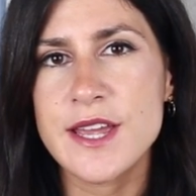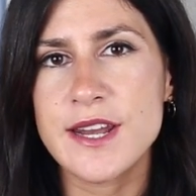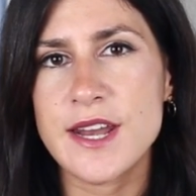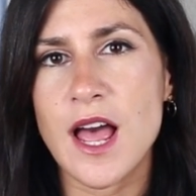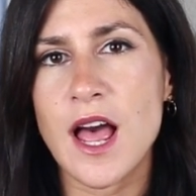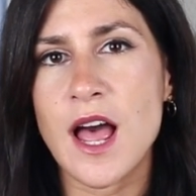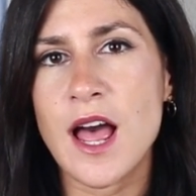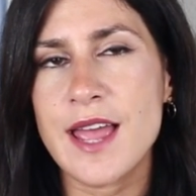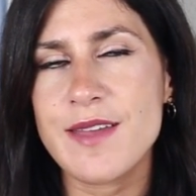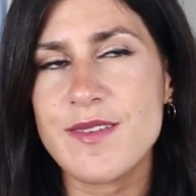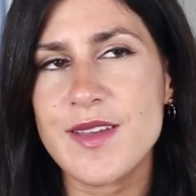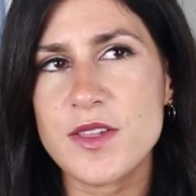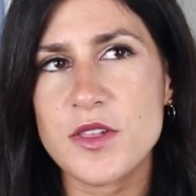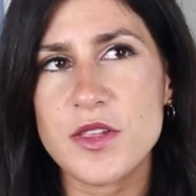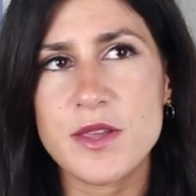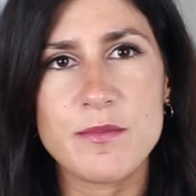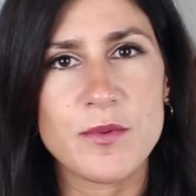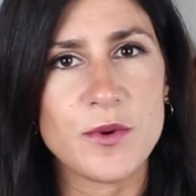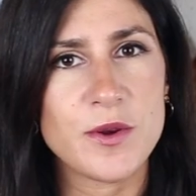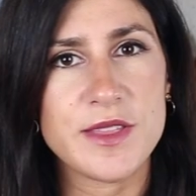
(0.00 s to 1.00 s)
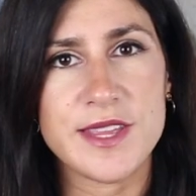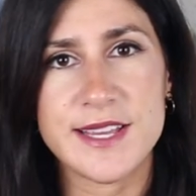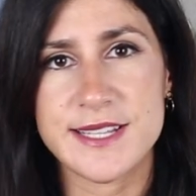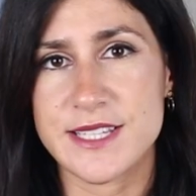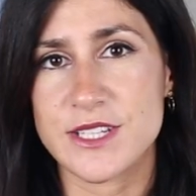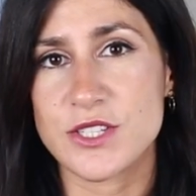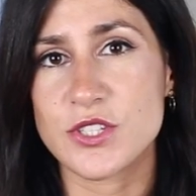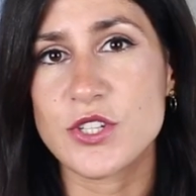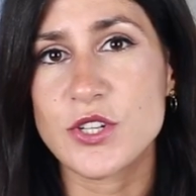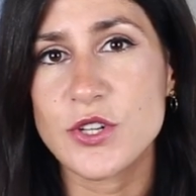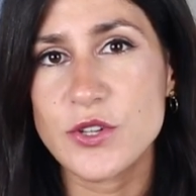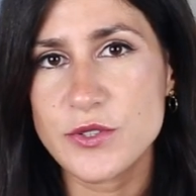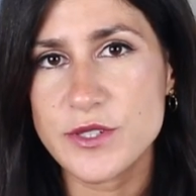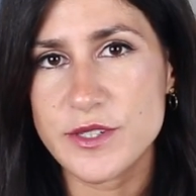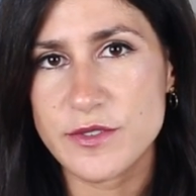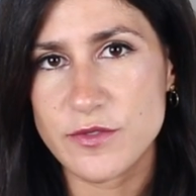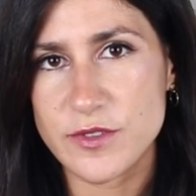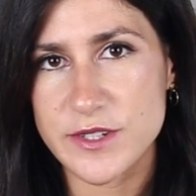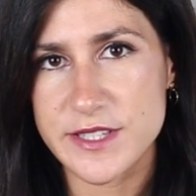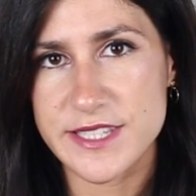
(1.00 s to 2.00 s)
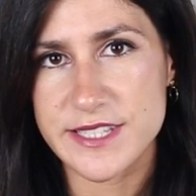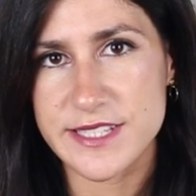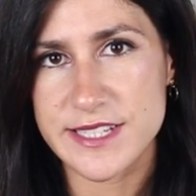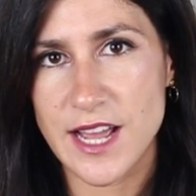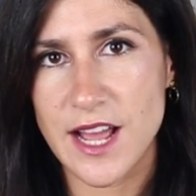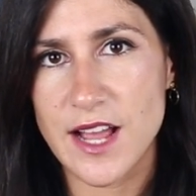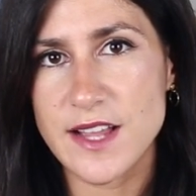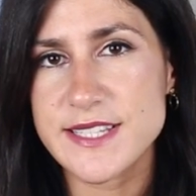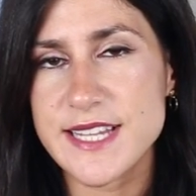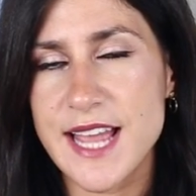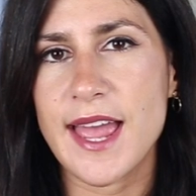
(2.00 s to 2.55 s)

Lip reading: Now, I've actually bought these in two different styles.